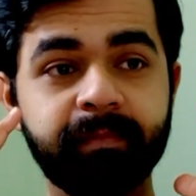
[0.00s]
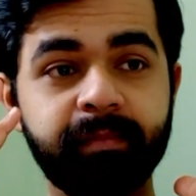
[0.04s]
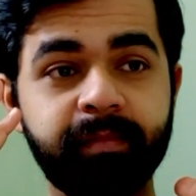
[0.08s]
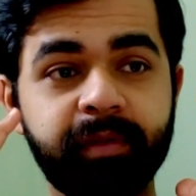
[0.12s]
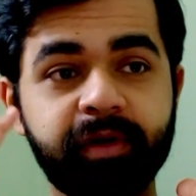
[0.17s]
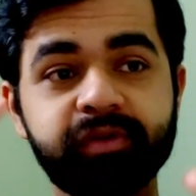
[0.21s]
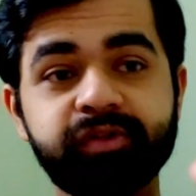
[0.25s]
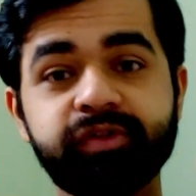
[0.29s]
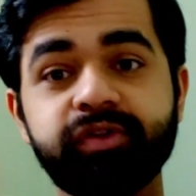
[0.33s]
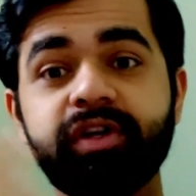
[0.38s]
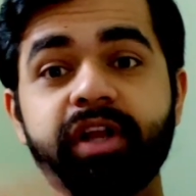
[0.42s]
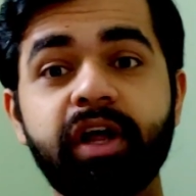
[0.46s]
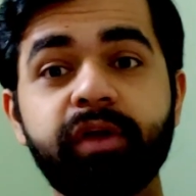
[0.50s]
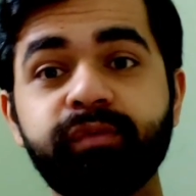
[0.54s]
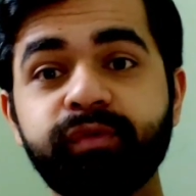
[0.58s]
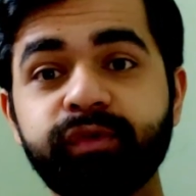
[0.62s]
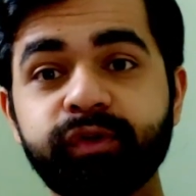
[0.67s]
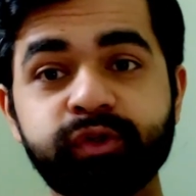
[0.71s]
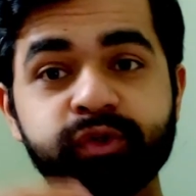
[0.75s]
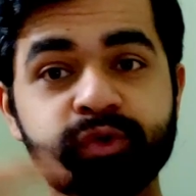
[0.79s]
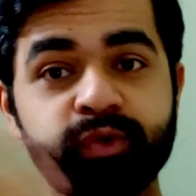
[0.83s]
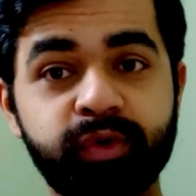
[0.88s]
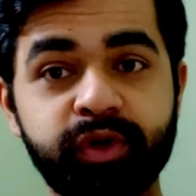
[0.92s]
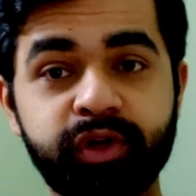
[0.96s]
Because you're done with
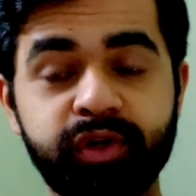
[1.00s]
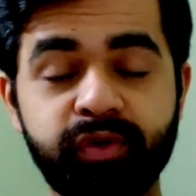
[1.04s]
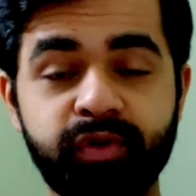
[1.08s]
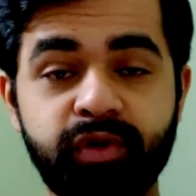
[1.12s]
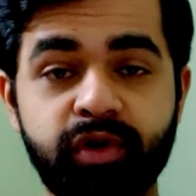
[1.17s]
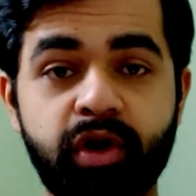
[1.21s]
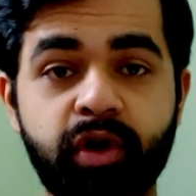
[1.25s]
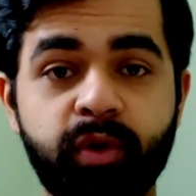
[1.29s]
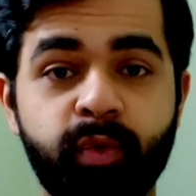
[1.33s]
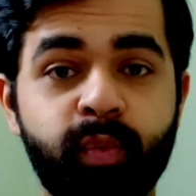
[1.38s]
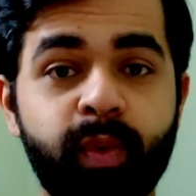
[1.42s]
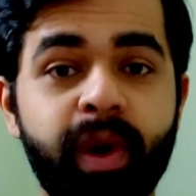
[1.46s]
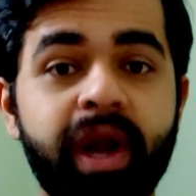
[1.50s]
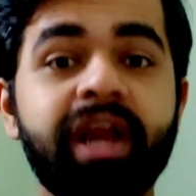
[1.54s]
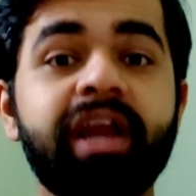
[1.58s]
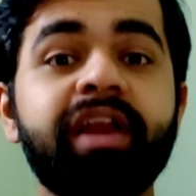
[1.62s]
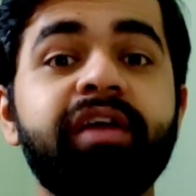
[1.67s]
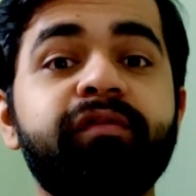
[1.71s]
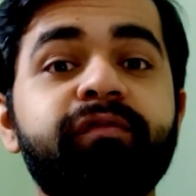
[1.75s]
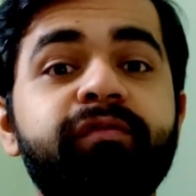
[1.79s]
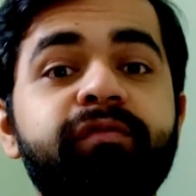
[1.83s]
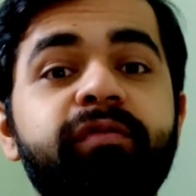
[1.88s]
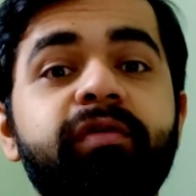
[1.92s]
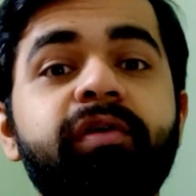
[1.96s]
the story, you're not
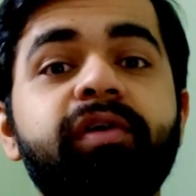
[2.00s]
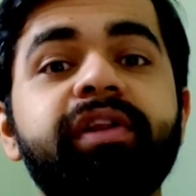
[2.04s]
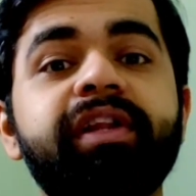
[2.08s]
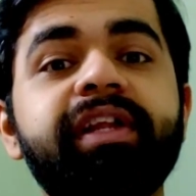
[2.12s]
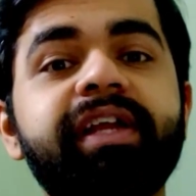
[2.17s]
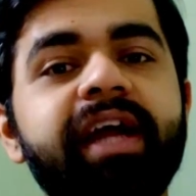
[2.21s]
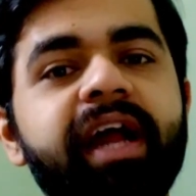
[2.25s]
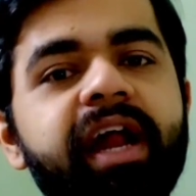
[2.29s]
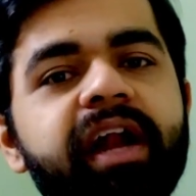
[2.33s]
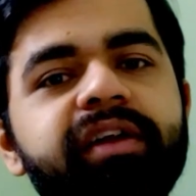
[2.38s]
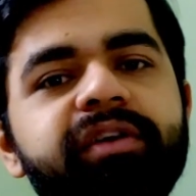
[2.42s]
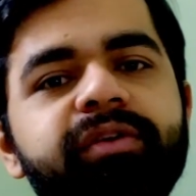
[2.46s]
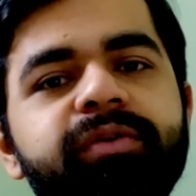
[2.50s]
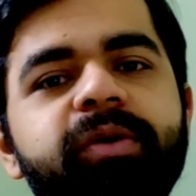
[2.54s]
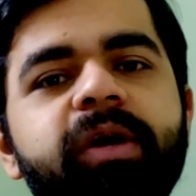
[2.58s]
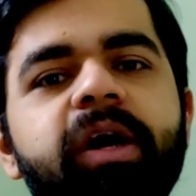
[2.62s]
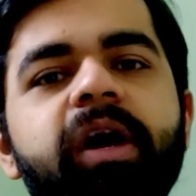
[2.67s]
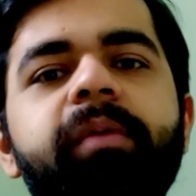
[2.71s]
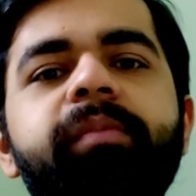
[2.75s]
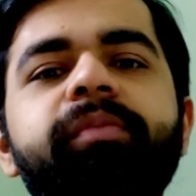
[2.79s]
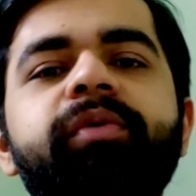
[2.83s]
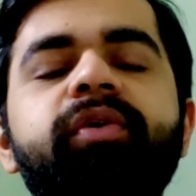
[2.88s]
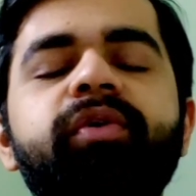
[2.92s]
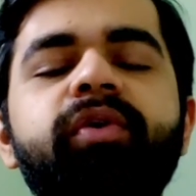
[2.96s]
waiting for the end to
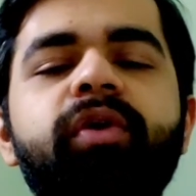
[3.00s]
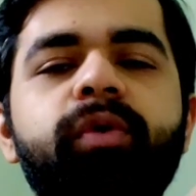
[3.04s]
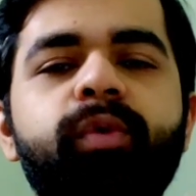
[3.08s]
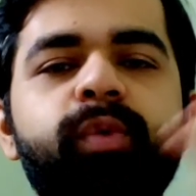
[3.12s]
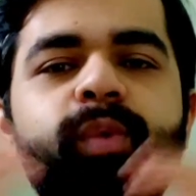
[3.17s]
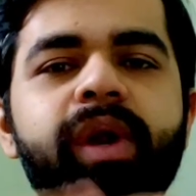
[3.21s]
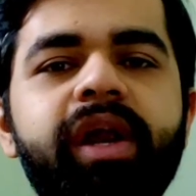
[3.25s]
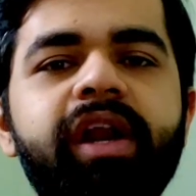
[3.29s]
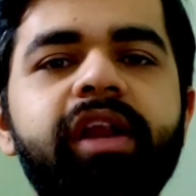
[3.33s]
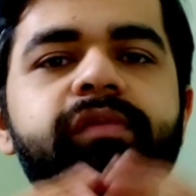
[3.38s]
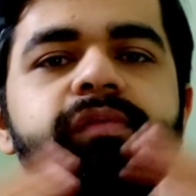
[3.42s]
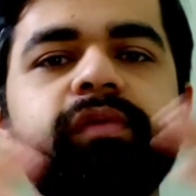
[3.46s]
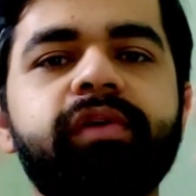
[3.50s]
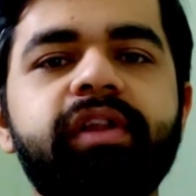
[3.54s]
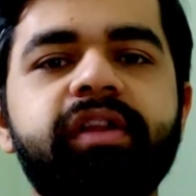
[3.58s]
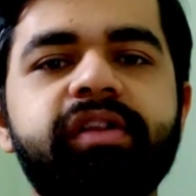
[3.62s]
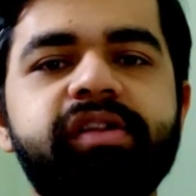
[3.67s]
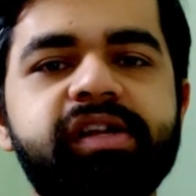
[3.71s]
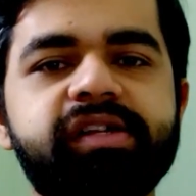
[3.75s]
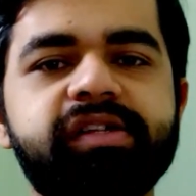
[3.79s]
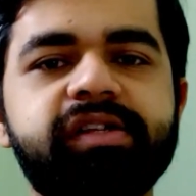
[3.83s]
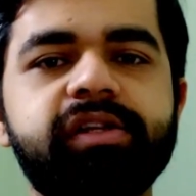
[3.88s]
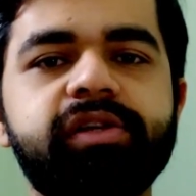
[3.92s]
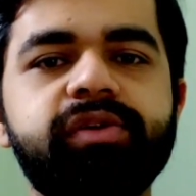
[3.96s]
come, you're not waiting for the
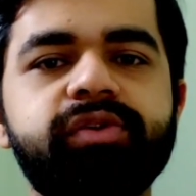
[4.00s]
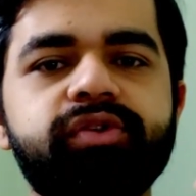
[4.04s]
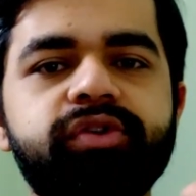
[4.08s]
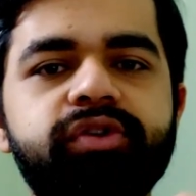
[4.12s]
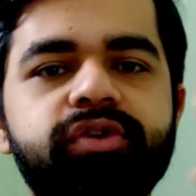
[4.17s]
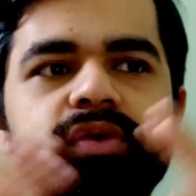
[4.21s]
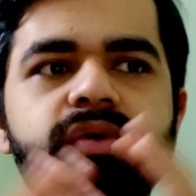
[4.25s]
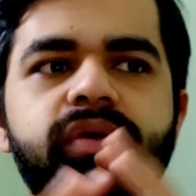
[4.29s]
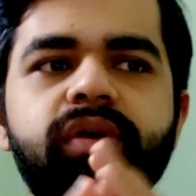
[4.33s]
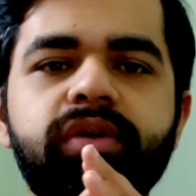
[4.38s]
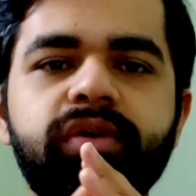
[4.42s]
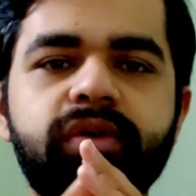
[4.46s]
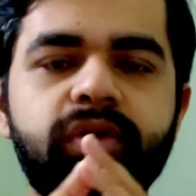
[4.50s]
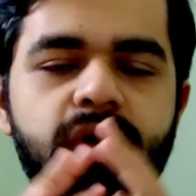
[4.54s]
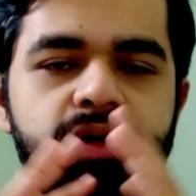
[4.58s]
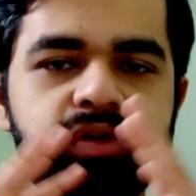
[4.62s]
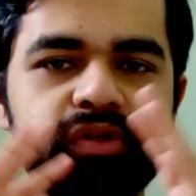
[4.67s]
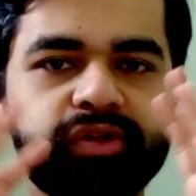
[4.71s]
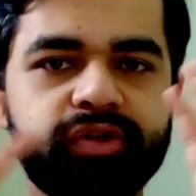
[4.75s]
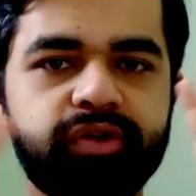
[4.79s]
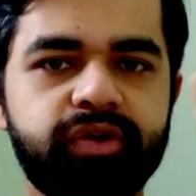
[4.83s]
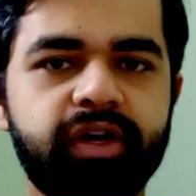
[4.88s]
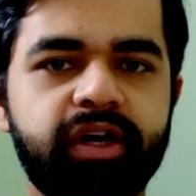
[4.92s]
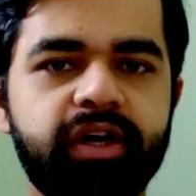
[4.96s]
resolution, you can
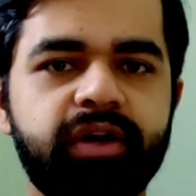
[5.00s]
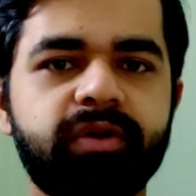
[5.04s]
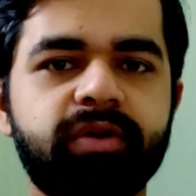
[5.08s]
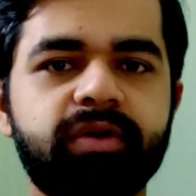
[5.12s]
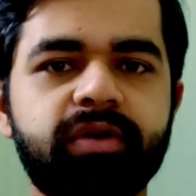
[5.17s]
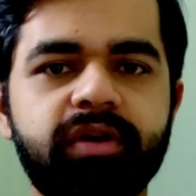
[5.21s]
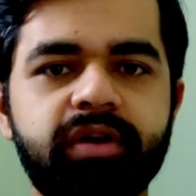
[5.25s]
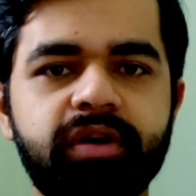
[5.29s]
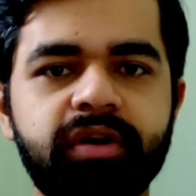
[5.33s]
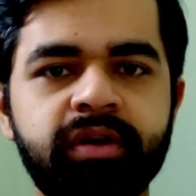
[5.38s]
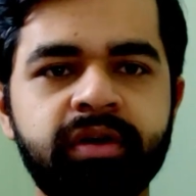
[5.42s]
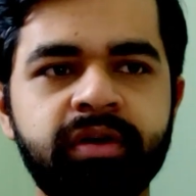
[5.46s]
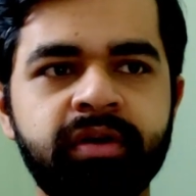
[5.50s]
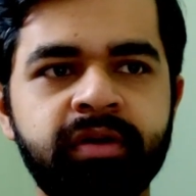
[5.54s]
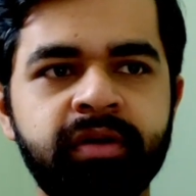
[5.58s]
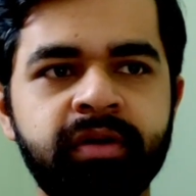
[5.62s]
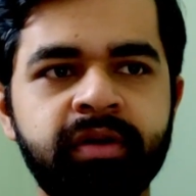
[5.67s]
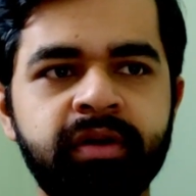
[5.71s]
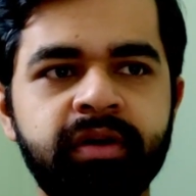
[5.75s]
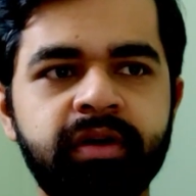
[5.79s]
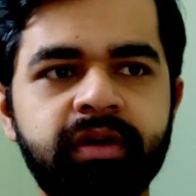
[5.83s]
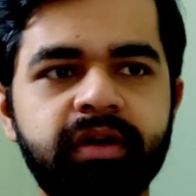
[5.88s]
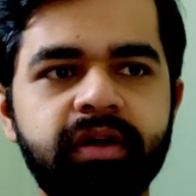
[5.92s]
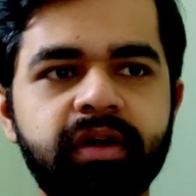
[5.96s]
concentrate on
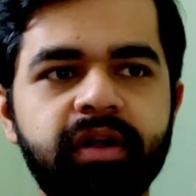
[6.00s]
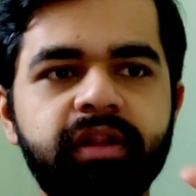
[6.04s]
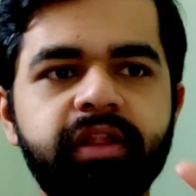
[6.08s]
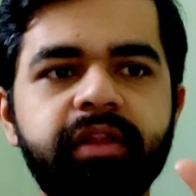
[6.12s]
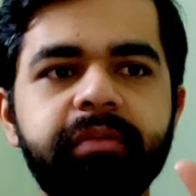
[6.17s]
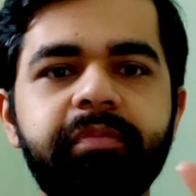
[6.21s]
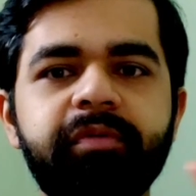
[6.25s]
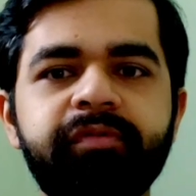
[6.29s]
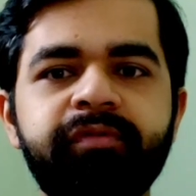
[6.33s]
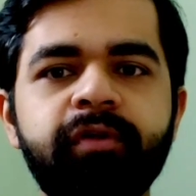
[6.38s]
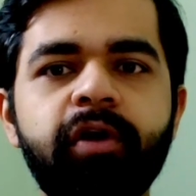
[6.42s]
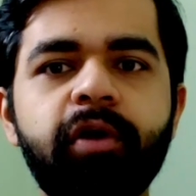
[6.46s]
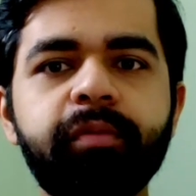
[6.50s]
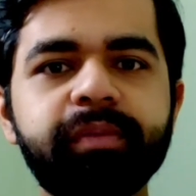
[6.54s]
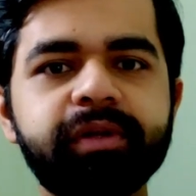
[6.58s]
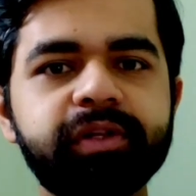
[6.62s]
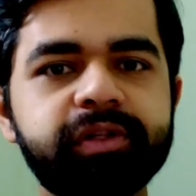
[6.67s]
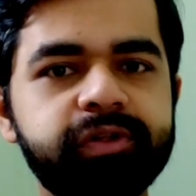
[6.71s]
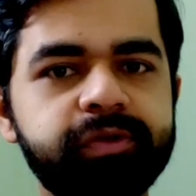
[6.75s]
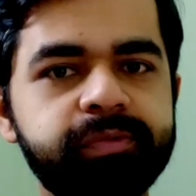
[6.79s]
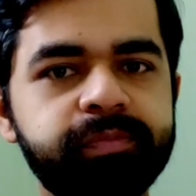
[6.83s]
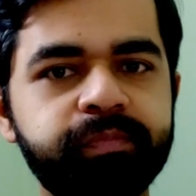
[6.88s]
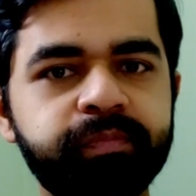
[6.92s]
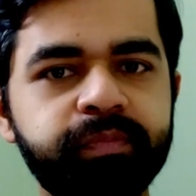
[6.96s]
the
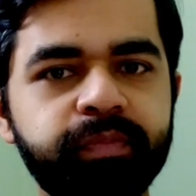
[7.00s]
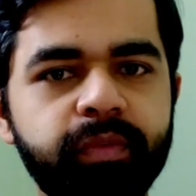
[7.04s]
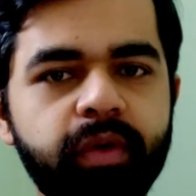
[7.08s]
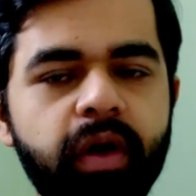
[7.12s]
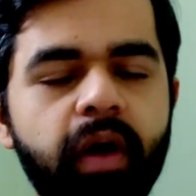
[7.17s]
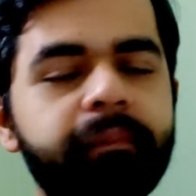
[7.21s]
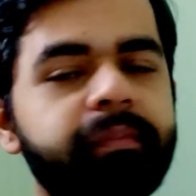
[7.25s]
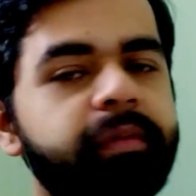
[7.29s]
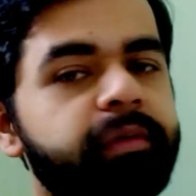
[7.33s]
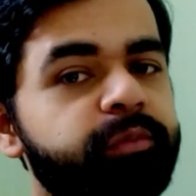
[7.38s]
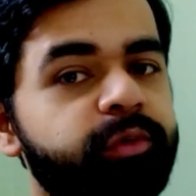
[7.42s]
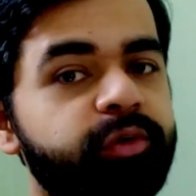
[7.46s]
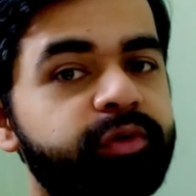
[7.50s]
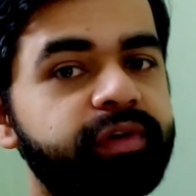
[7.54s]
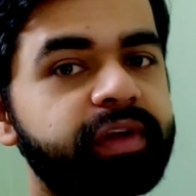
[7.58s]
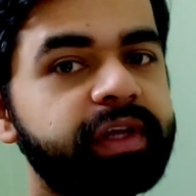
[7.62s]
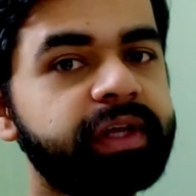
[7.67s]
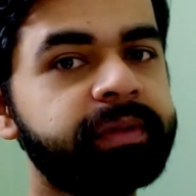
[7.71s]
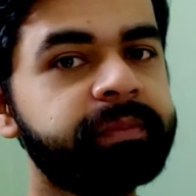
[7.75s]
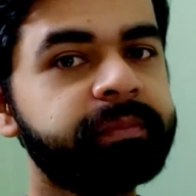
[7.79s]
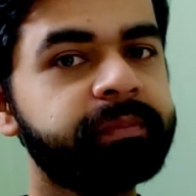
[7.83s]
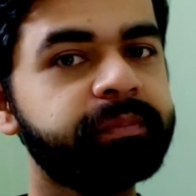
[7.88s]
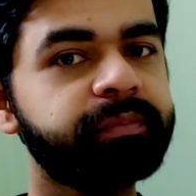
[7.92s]
performance of the movie.